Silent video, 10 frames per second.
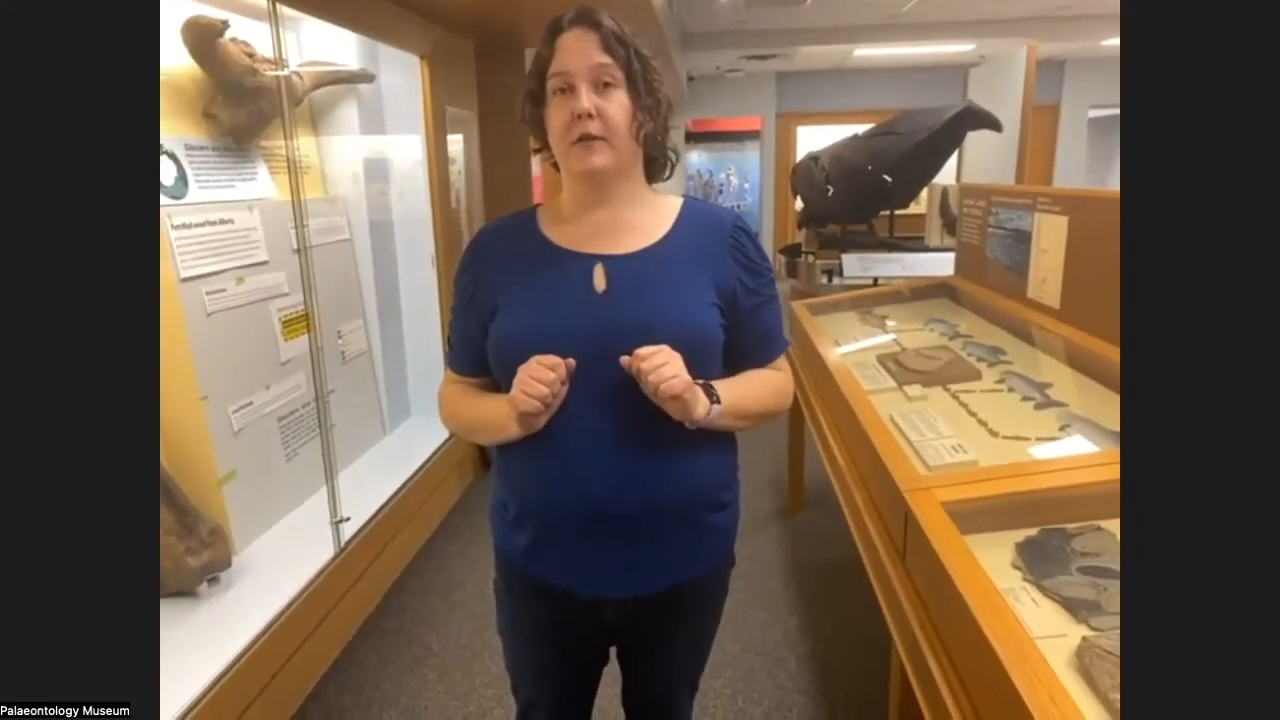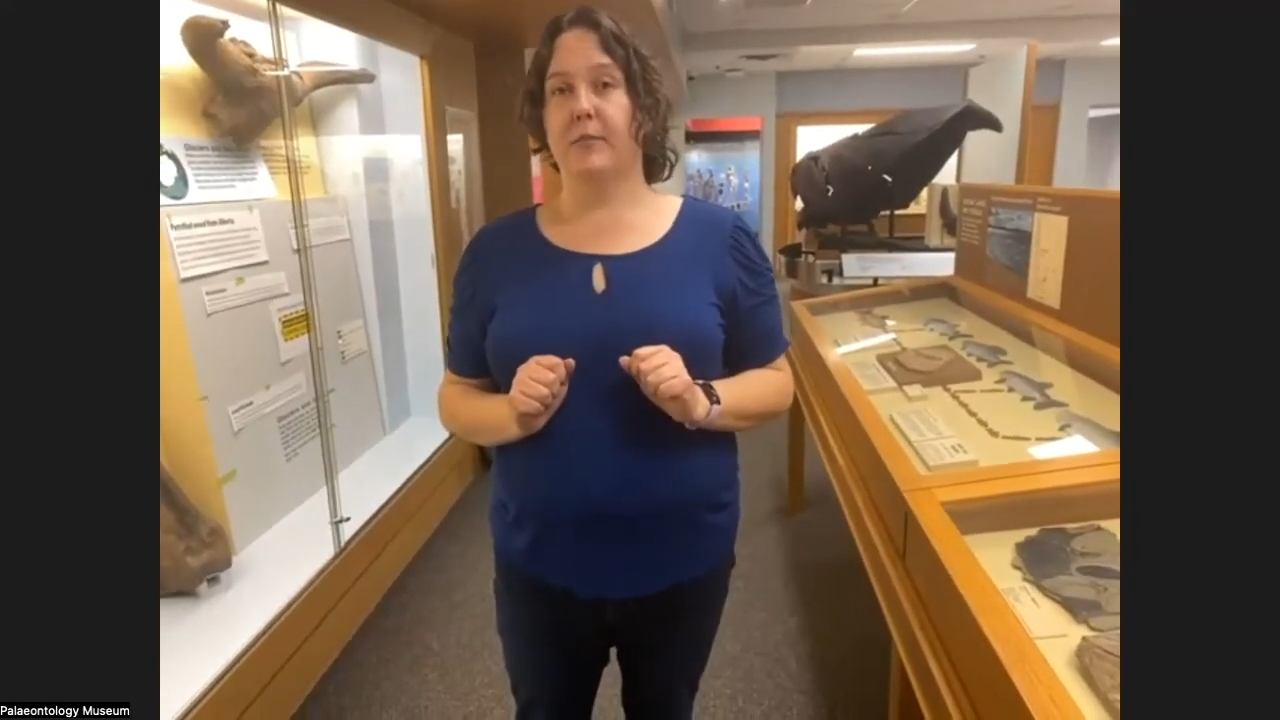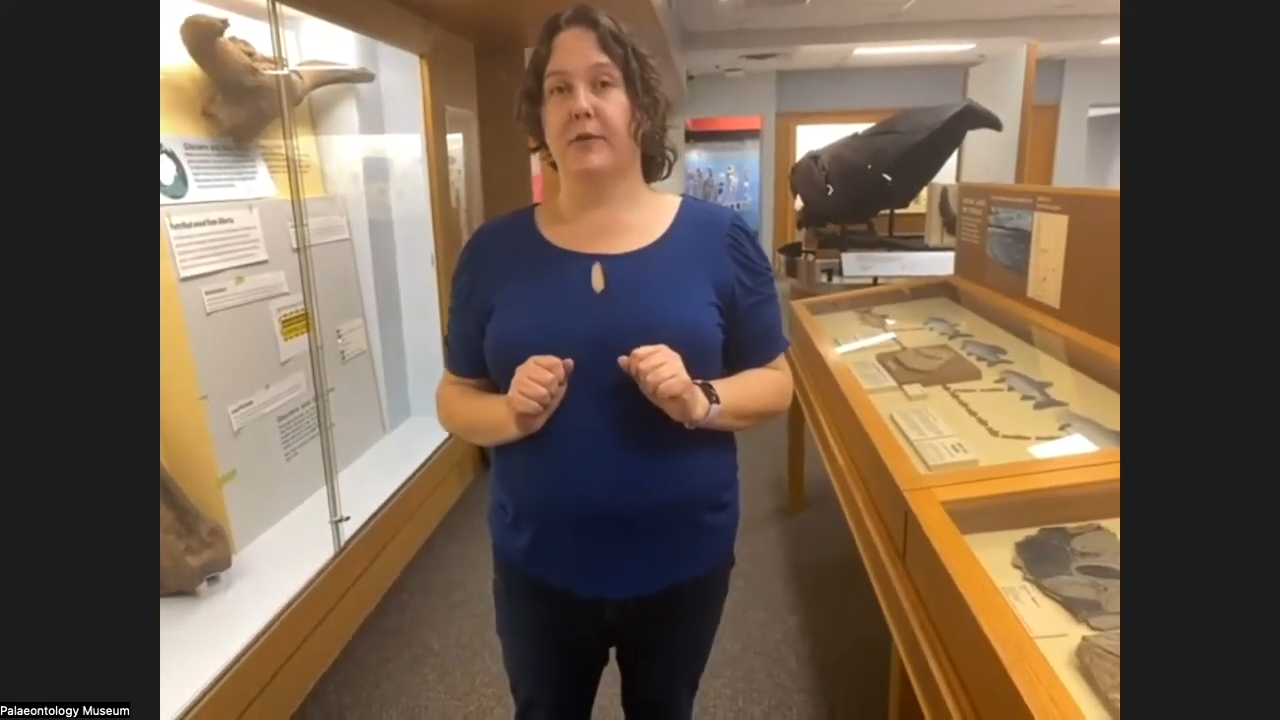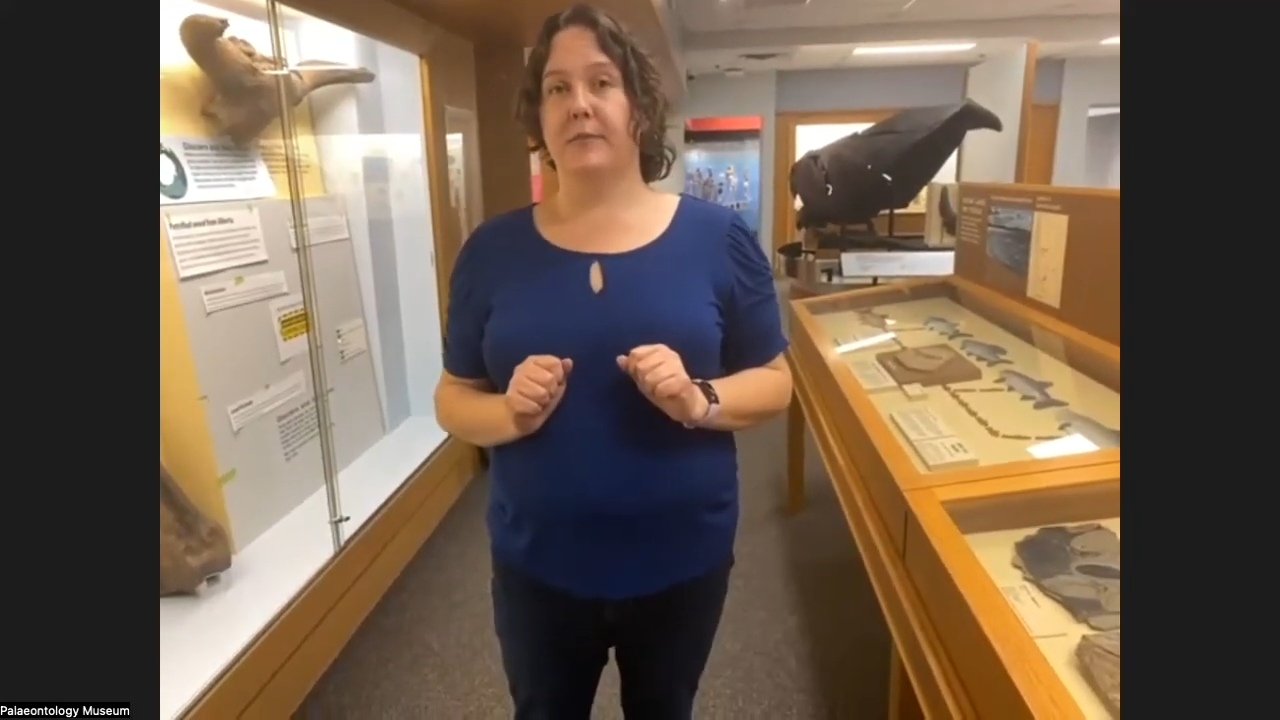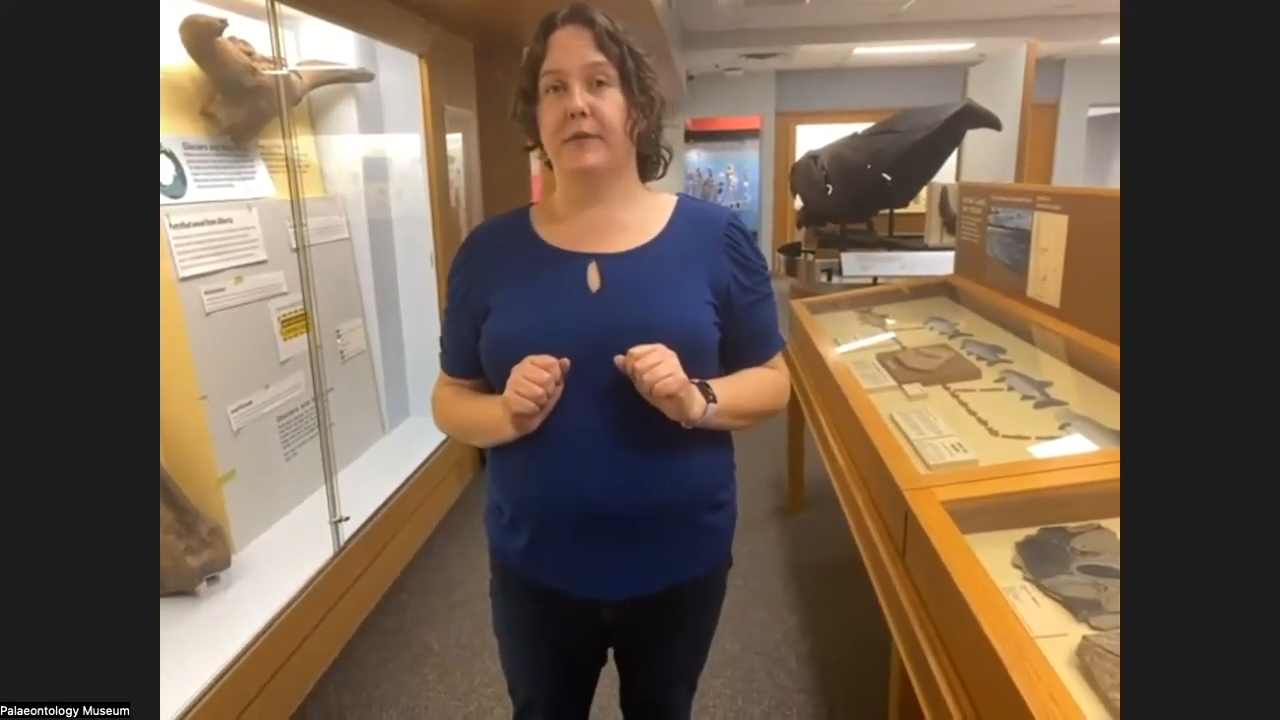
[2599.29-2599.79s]

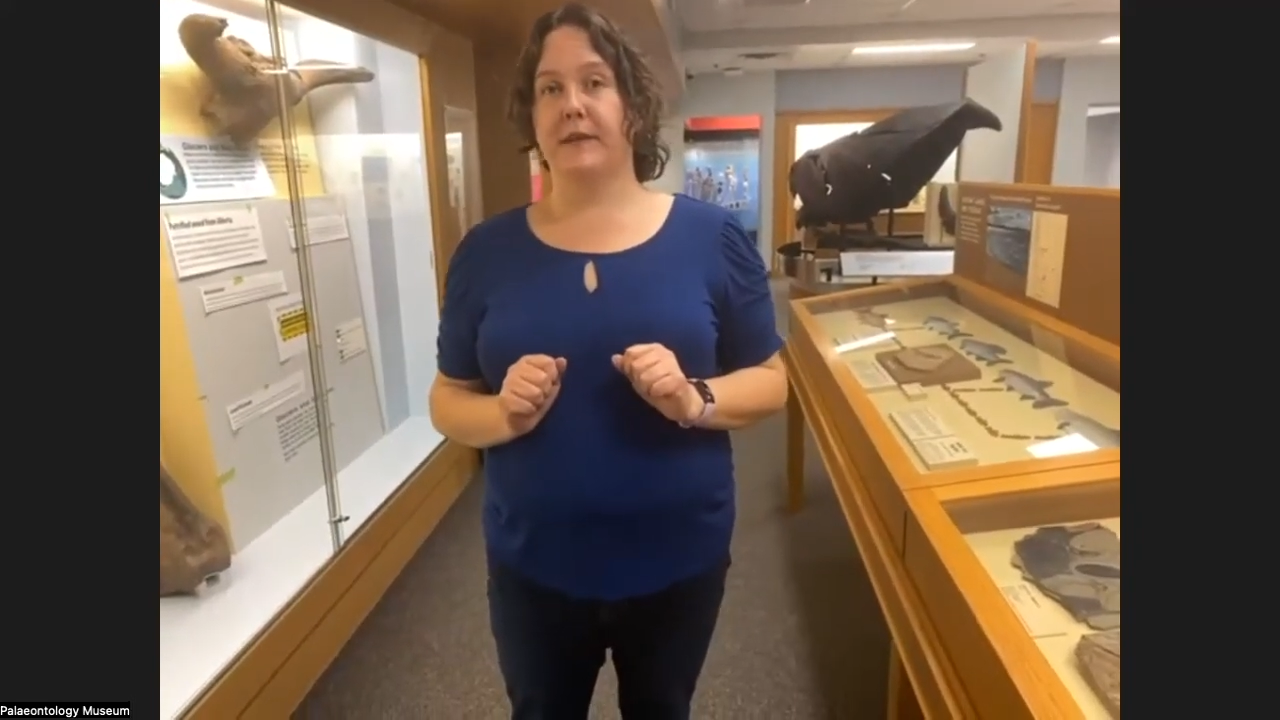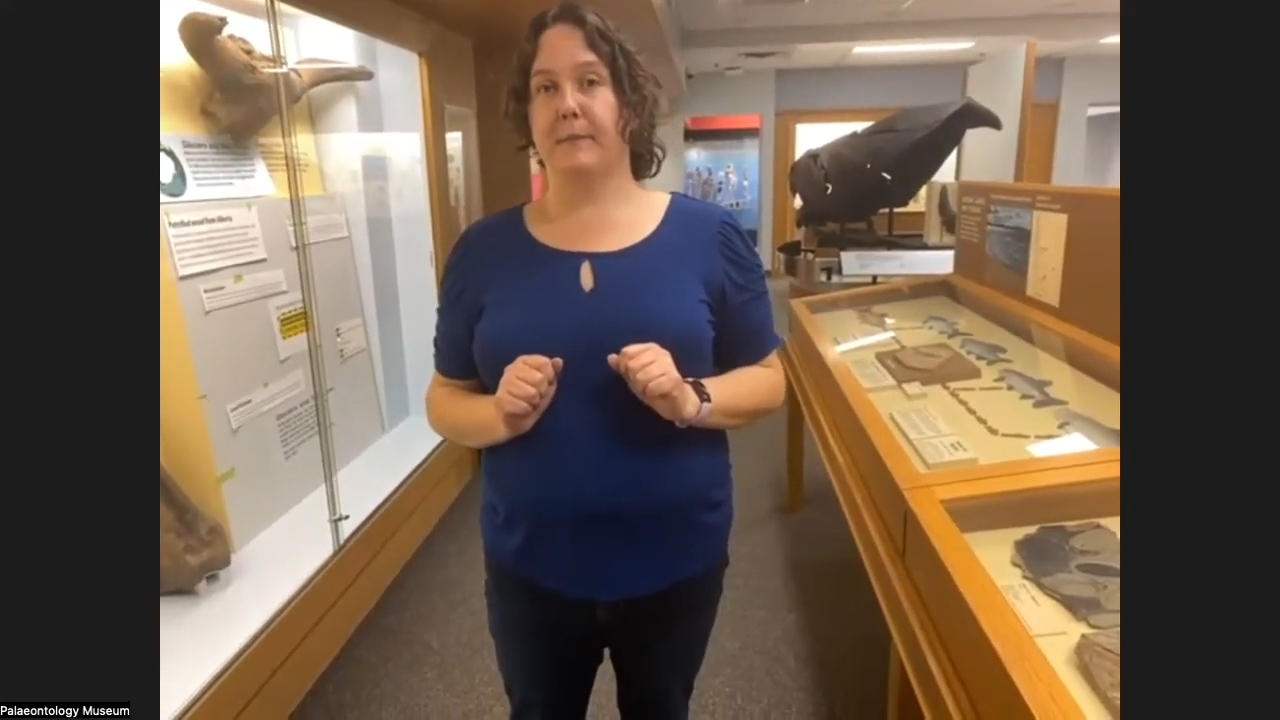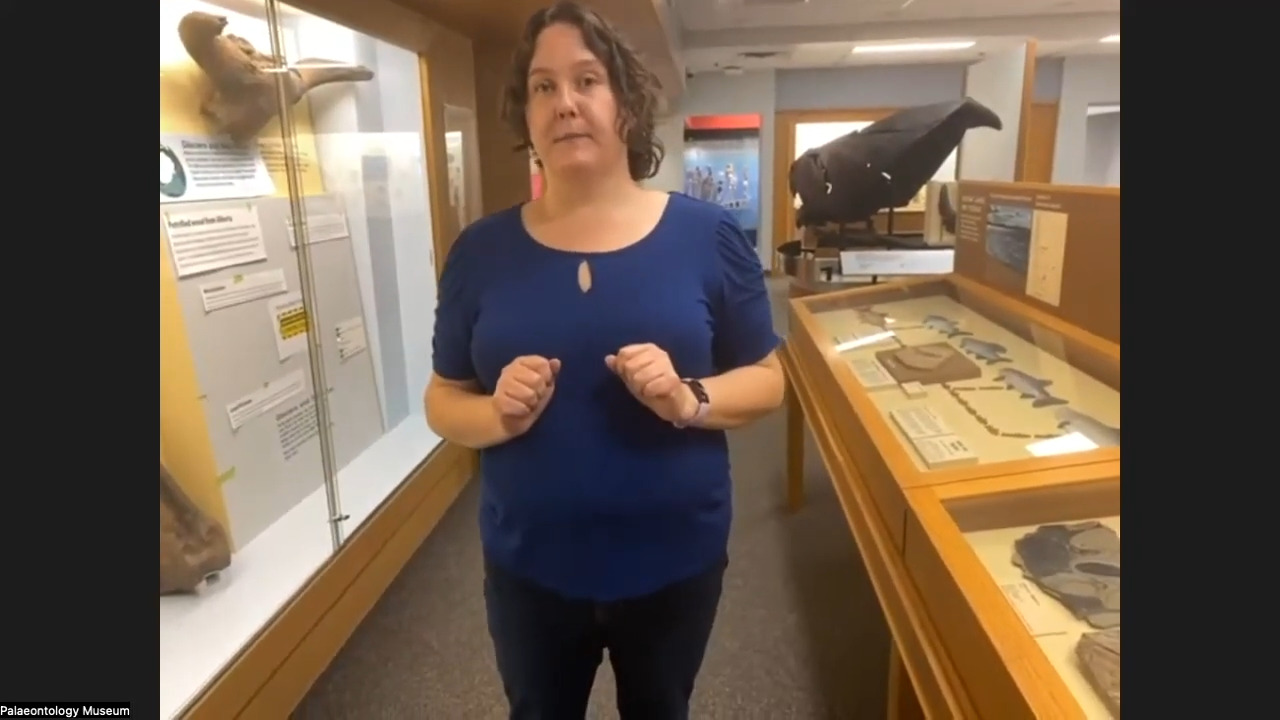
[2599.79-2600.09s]
Alberta Museum.